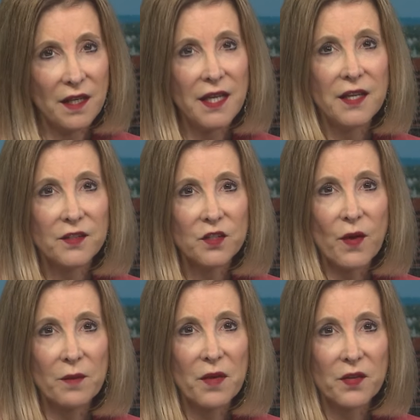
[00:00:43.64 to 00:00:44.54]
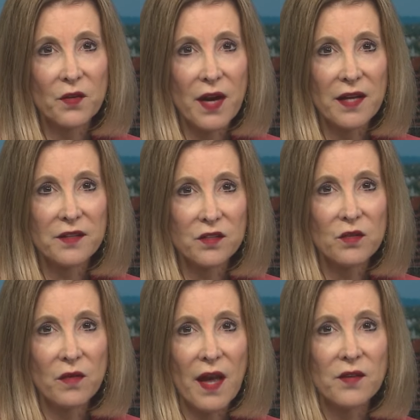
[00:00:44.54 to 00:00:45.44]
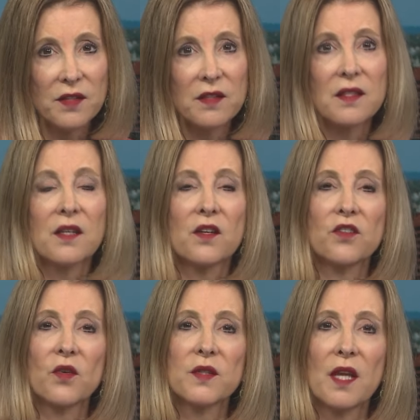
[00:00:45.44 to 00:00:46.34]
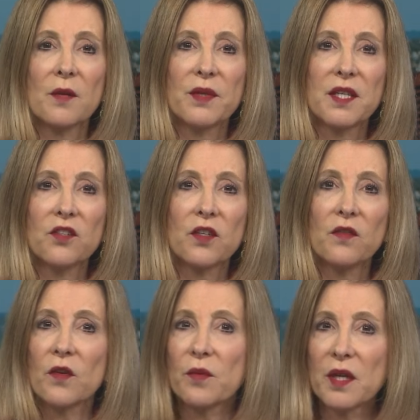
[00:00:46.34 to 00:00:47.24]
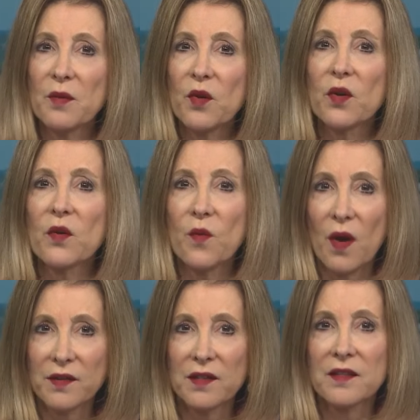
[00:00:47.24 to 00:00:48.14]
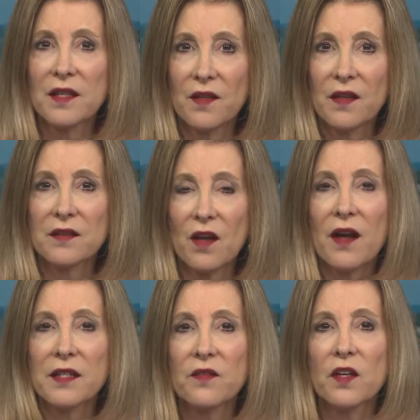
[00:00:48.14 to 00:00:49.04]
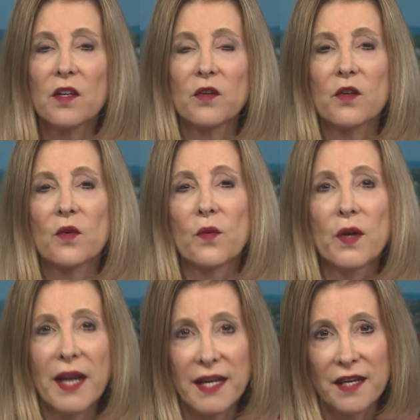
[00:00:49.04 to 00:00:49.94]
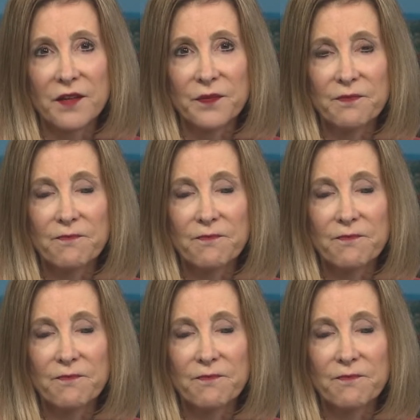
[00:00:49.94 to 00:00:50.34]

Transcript: Ian's grandmother has 2,000 signatures on a petition from people who want to see this kind of alert created.